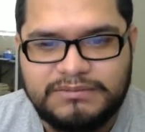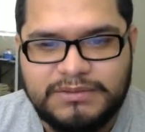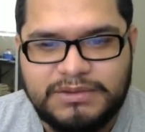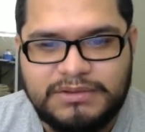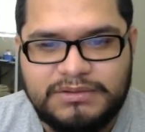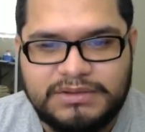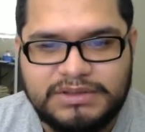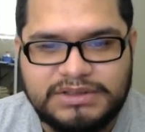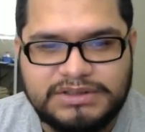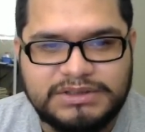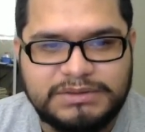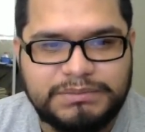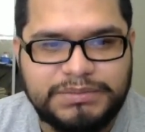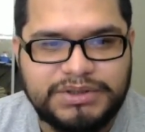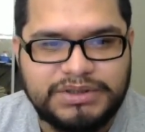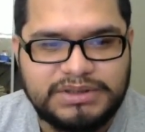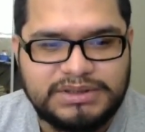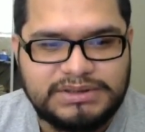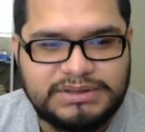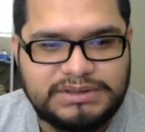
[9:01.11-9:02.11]
well, this is
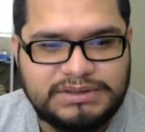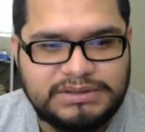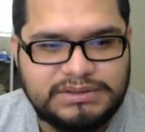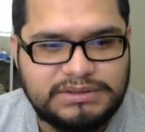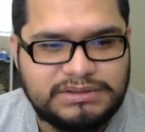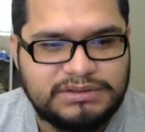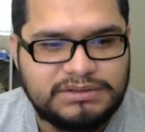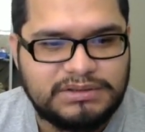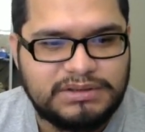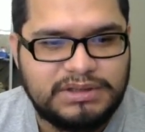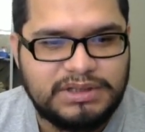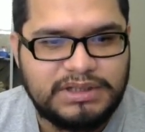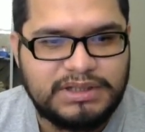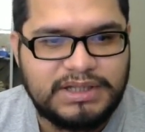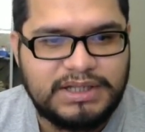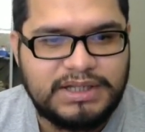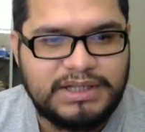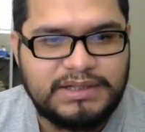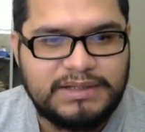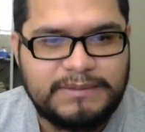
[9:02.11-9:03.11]
books. So click
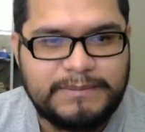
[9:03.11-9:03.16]
that,